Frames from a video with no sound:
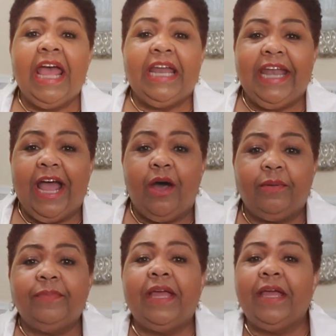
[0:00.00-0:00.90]

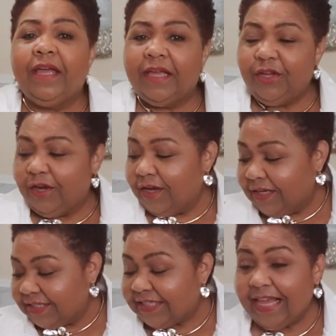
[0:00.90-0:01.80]
Now, you're
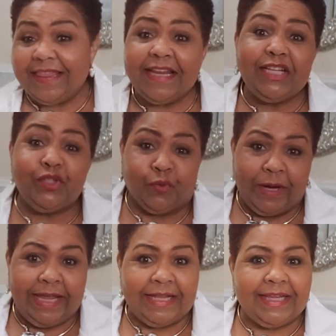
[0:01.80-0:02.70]
gonna see that it's
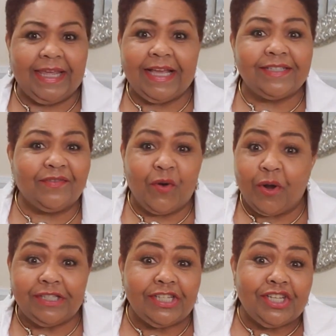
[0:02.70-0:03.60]
wrinkly because of
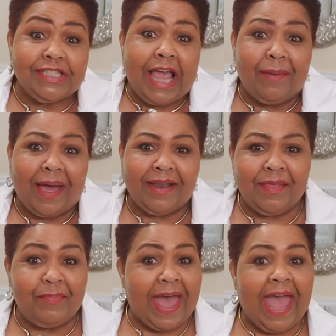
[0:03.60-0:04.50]
course it just came out of the
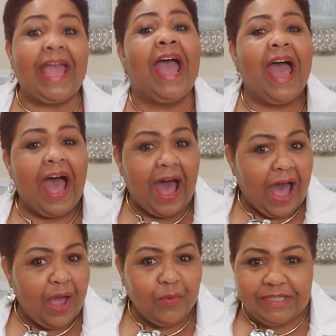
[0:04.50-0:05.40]
bag.
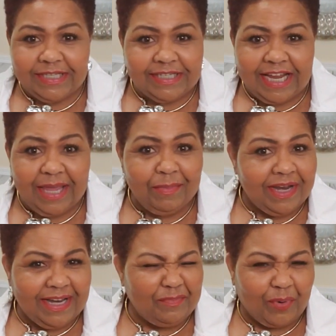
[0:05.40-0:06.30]
I would steam it
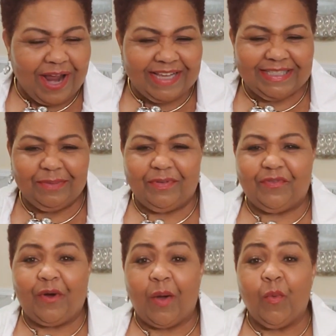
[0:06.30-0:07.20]
and press it
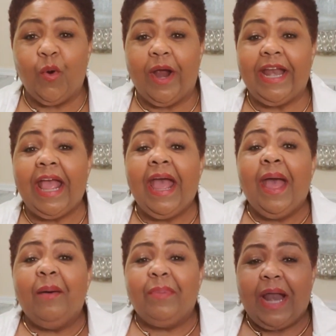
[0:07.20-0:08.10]
before I wore it.
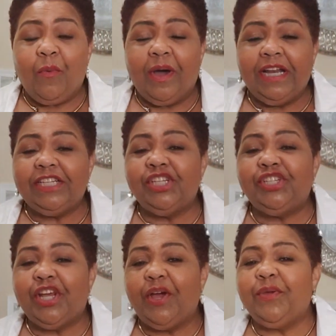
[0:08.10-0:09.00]
But I wanted to
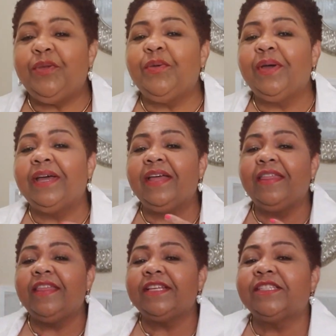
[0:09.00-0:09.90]
show you
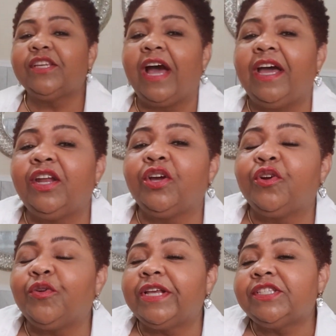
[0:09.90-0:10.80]
this kind of
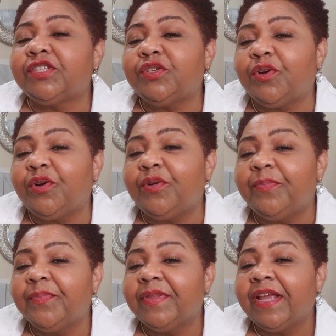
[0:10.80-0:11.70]
crystal
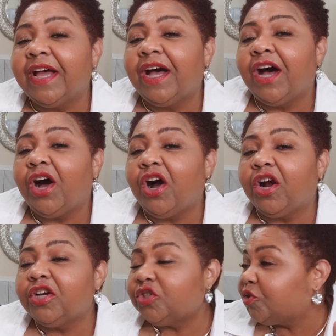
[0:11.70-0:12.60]

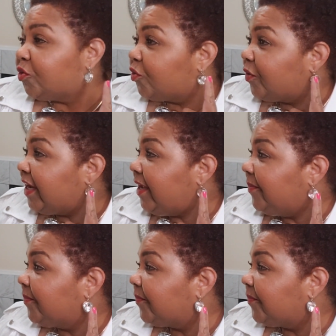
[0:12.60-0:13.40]
heart jewelry.